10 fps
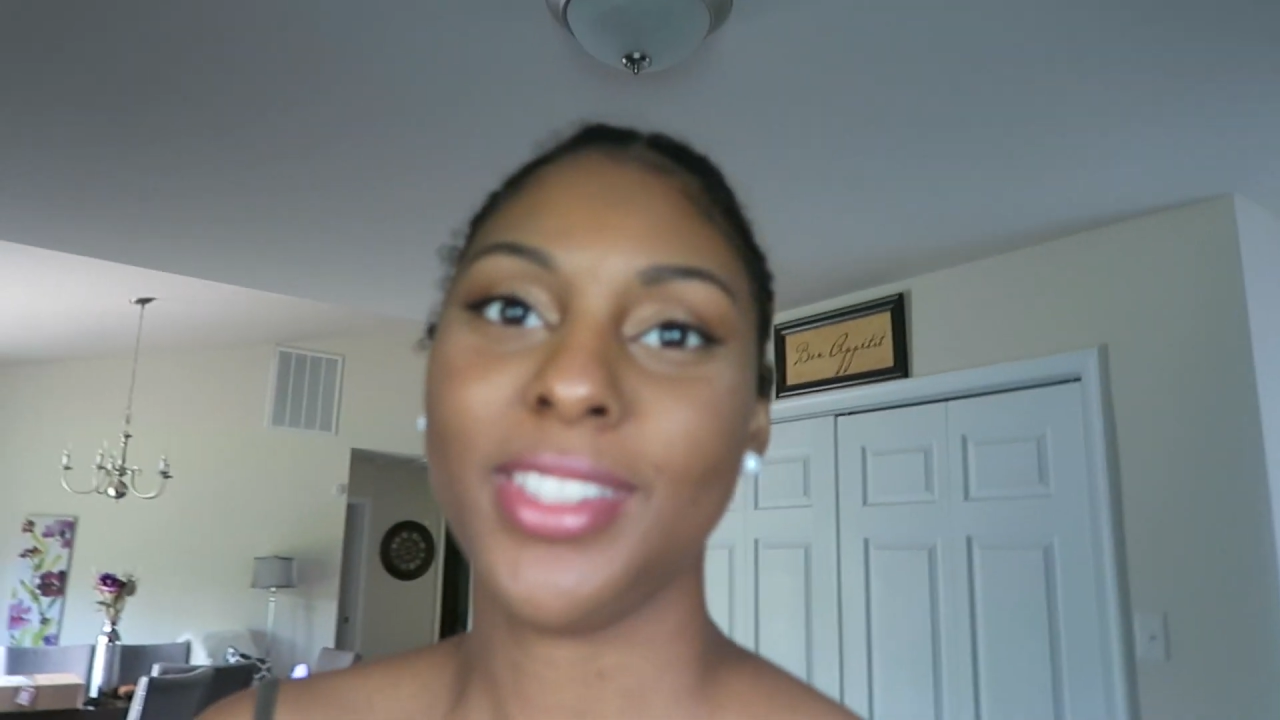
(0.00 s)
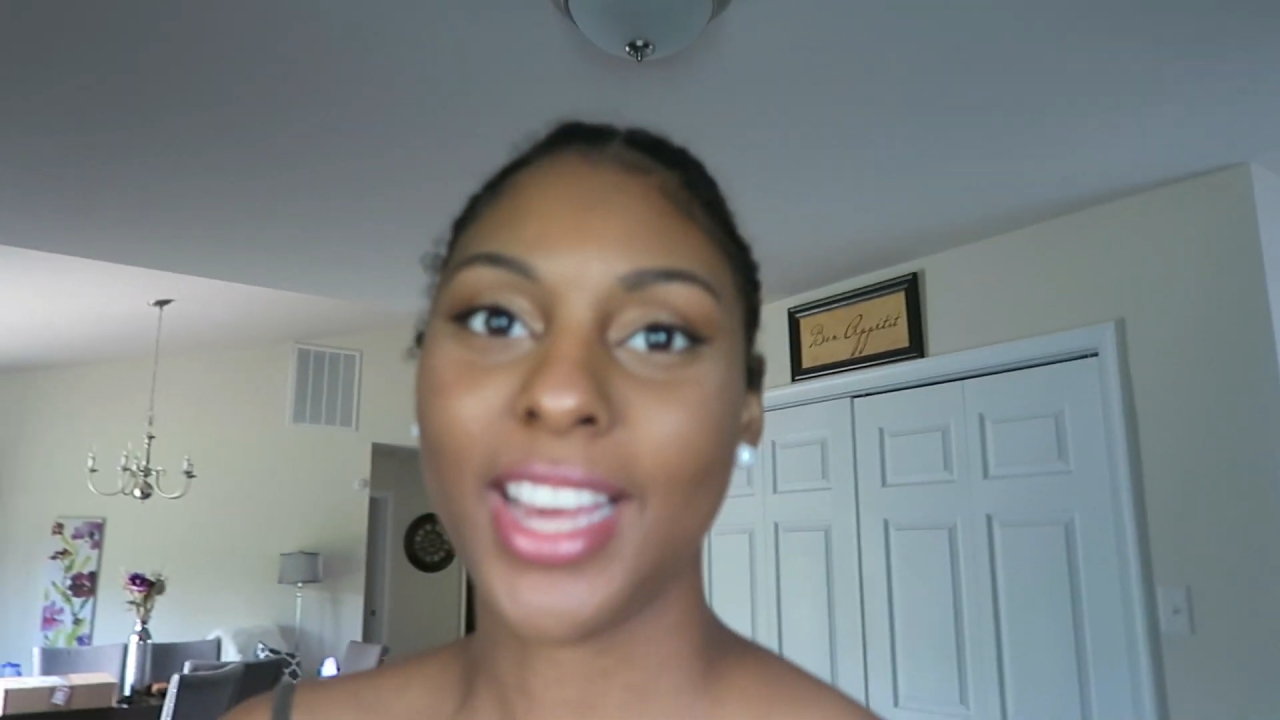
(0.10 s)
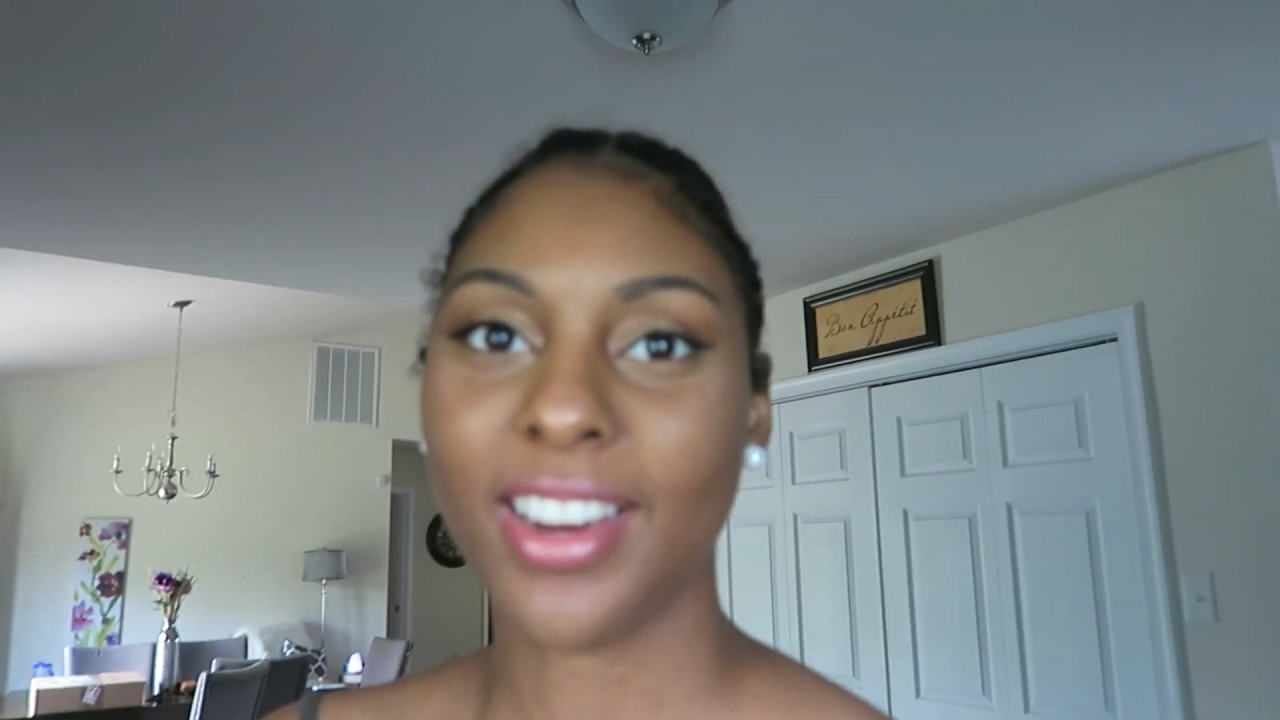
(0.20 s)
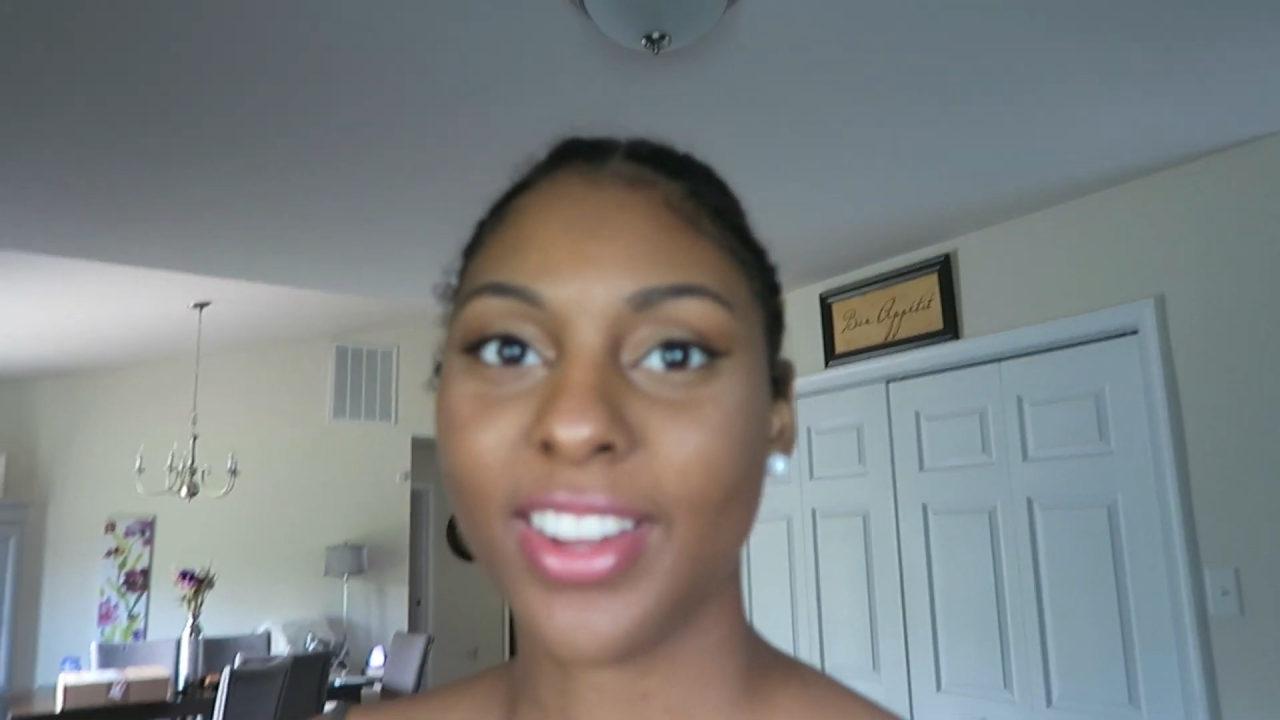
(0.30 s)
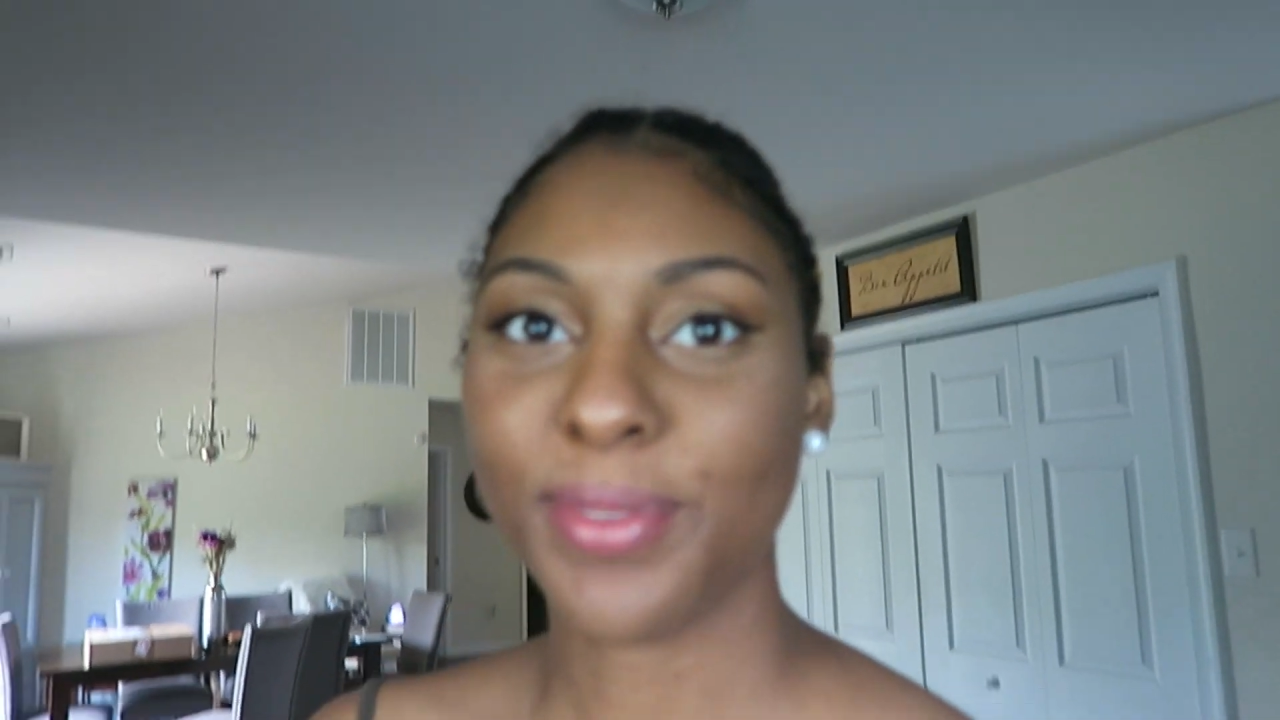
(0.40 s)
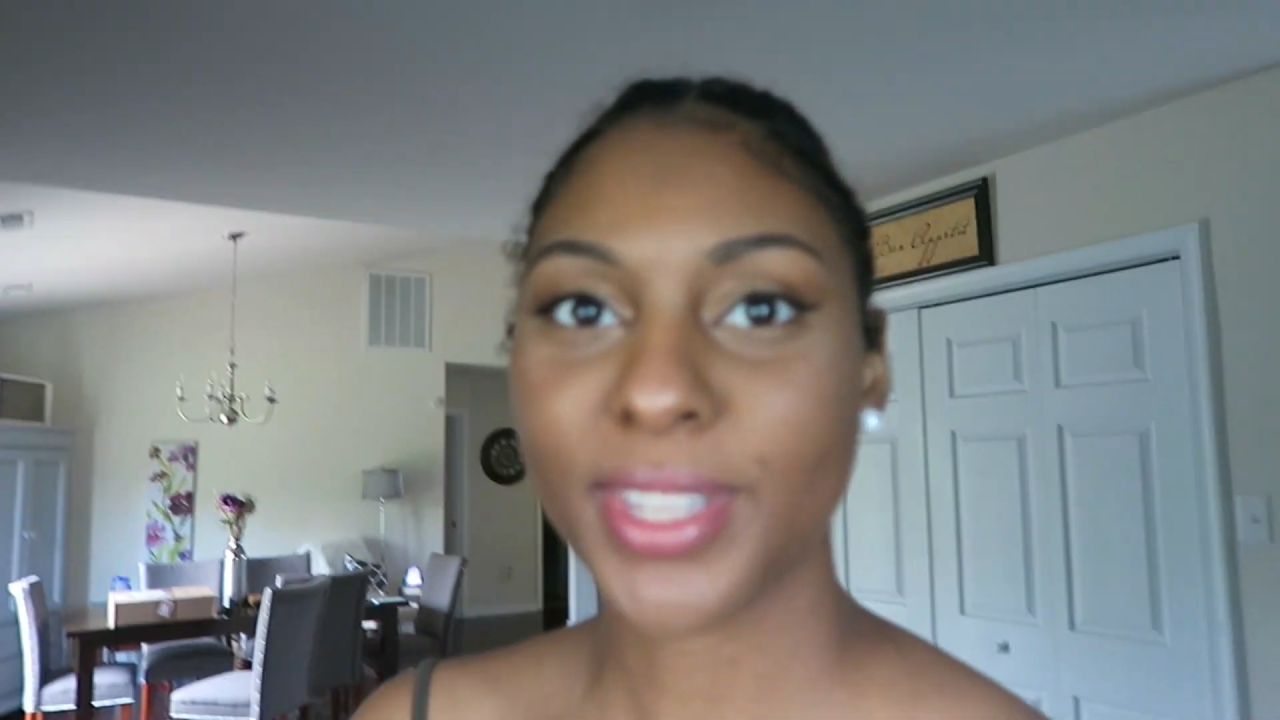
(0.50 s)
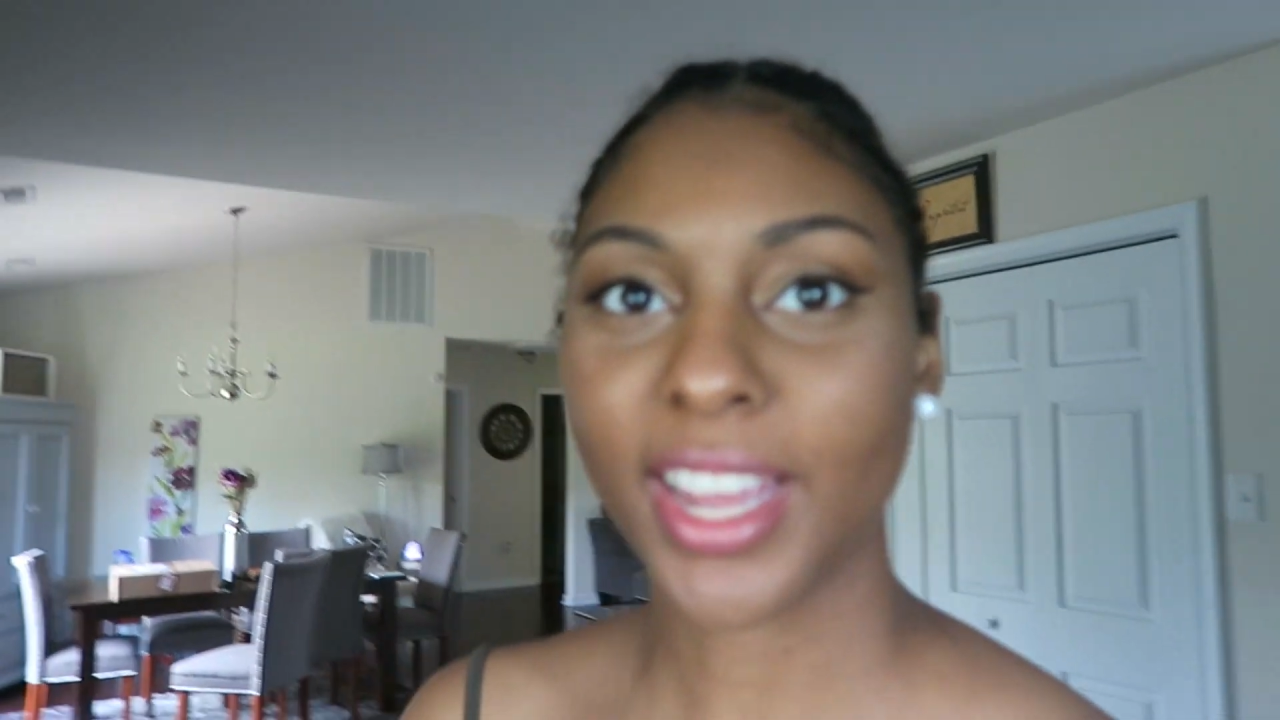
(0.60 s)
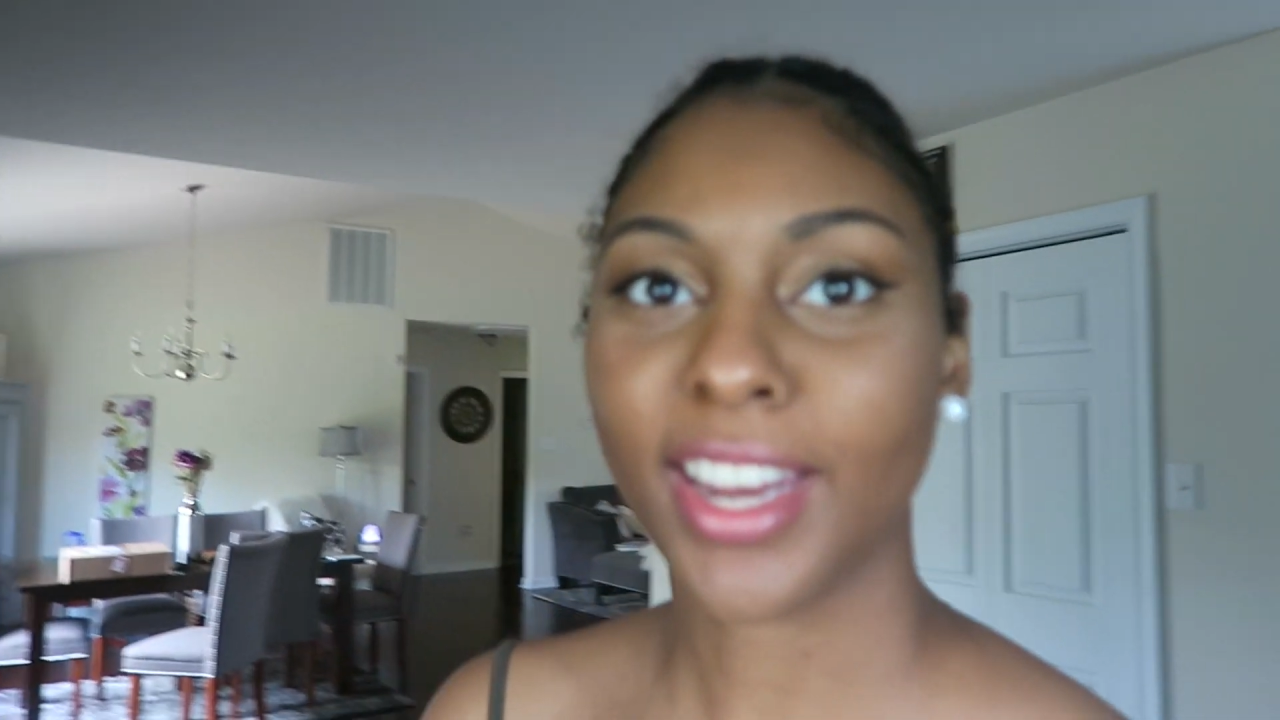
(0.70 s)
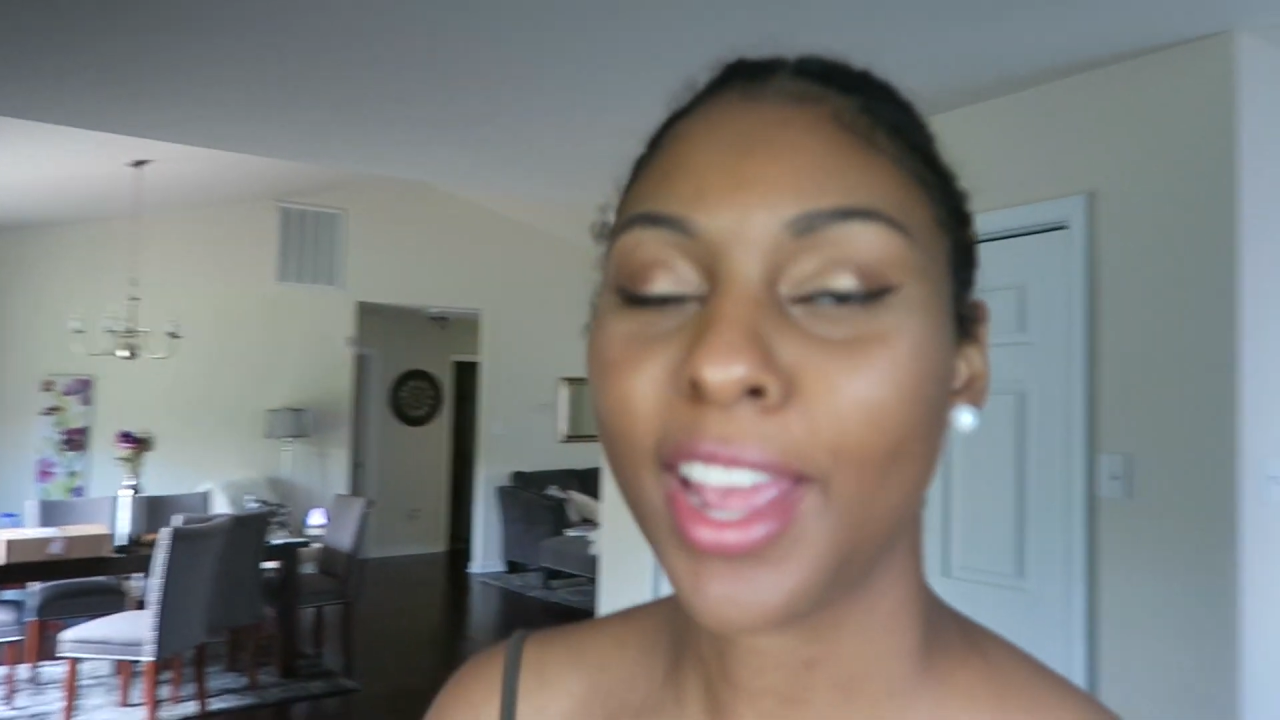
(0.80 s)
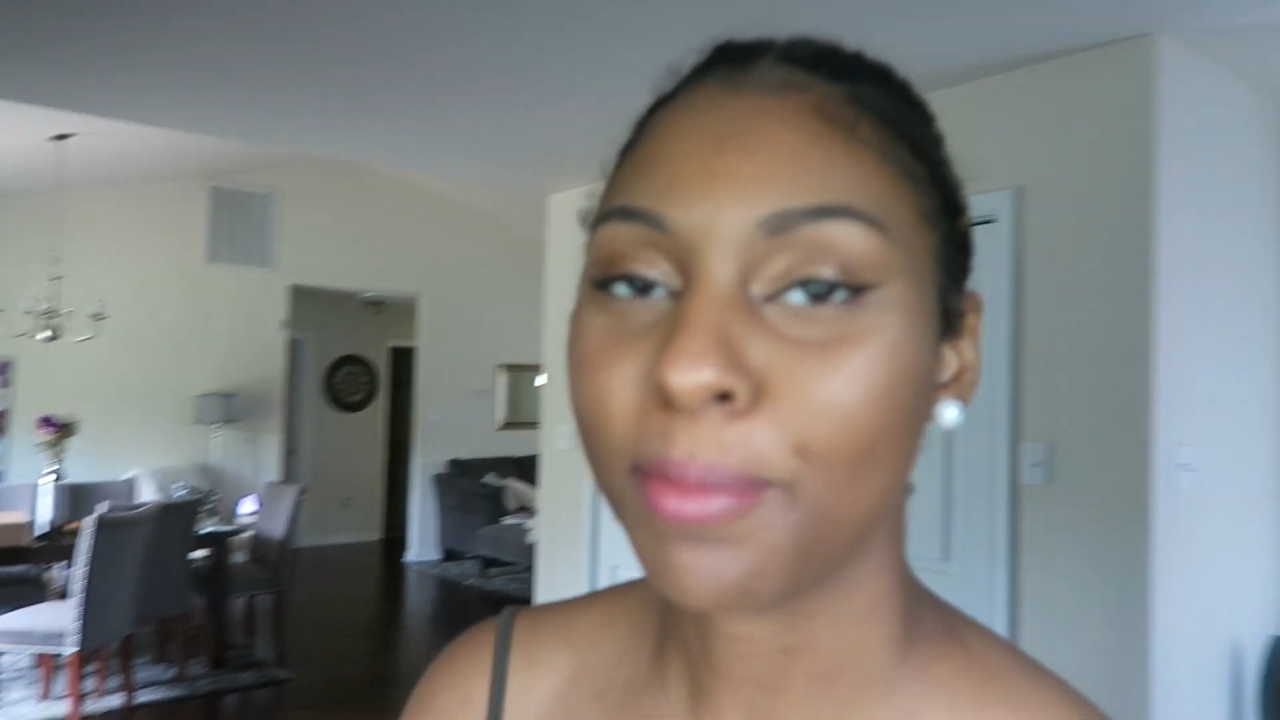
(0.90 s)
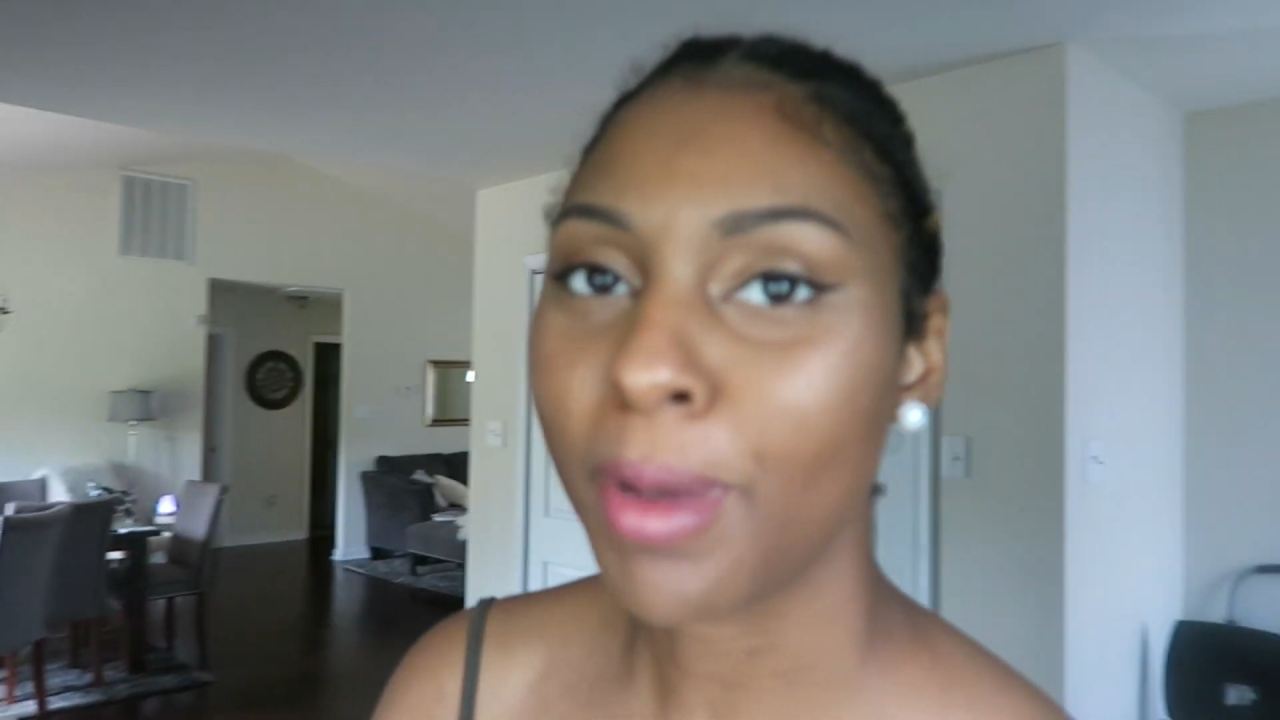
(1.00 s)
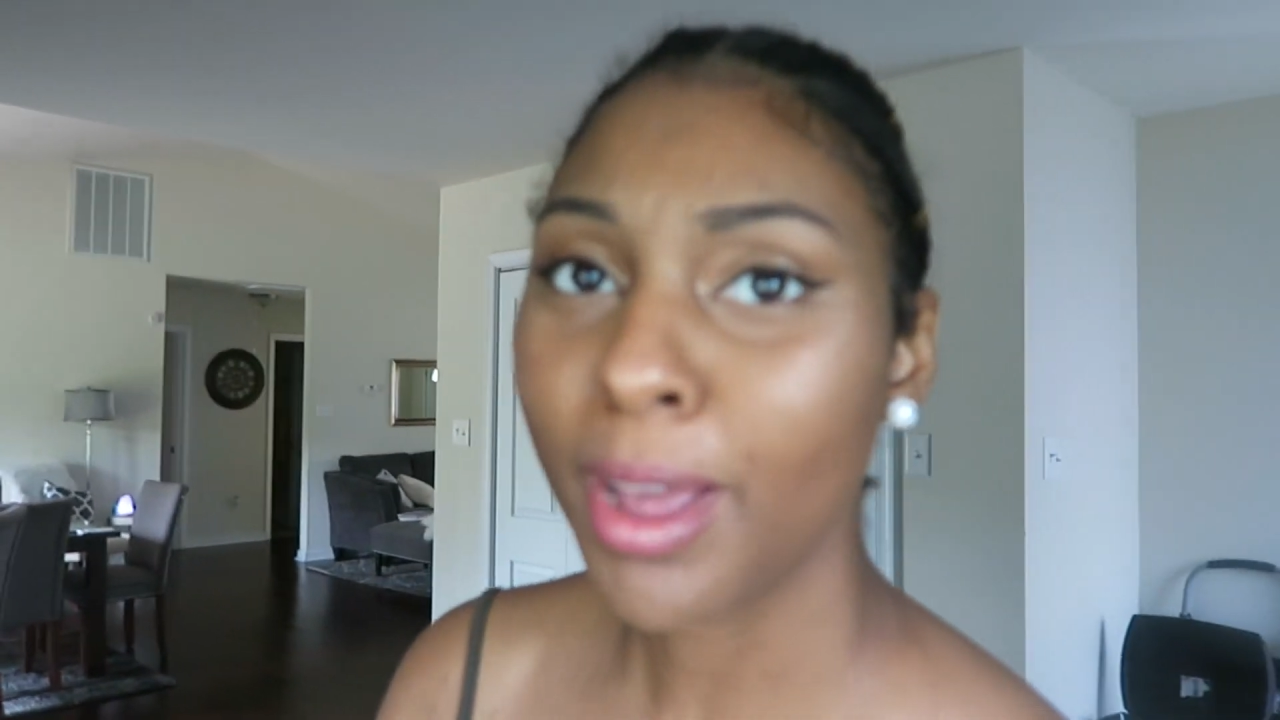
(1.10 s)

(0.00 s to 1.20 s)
Taylor keeps saying like,